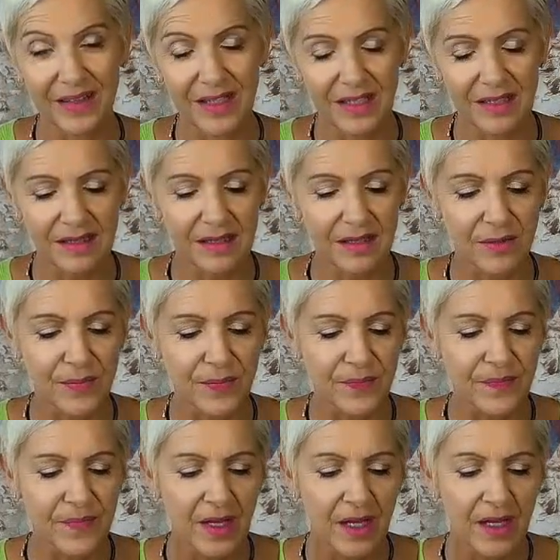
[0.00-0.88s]
There's
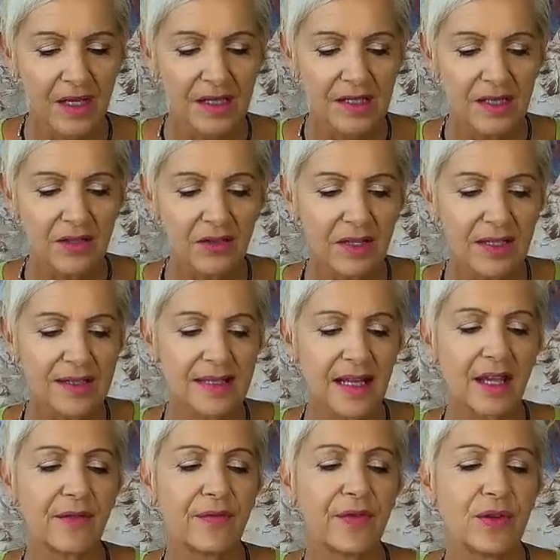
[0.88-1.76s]
some, dare I
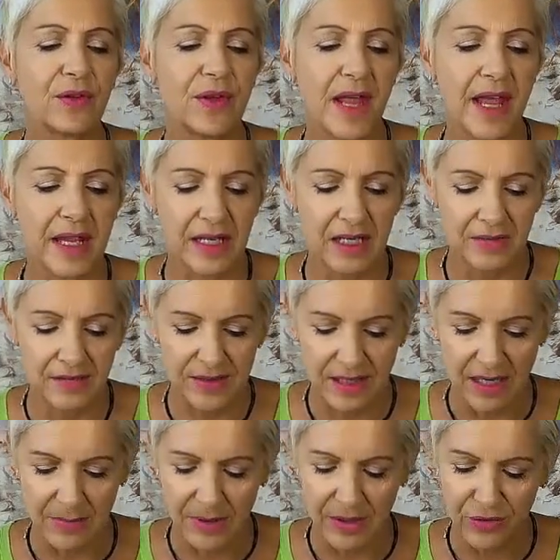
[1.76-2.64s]
say, a few negatives
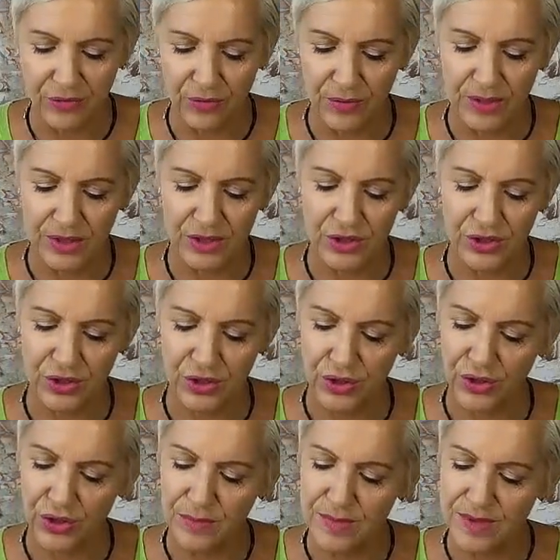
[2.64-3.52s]
coming through in
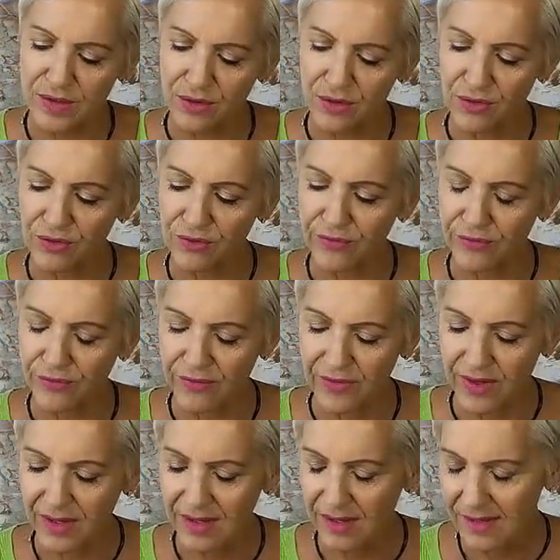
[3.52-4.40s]
terms of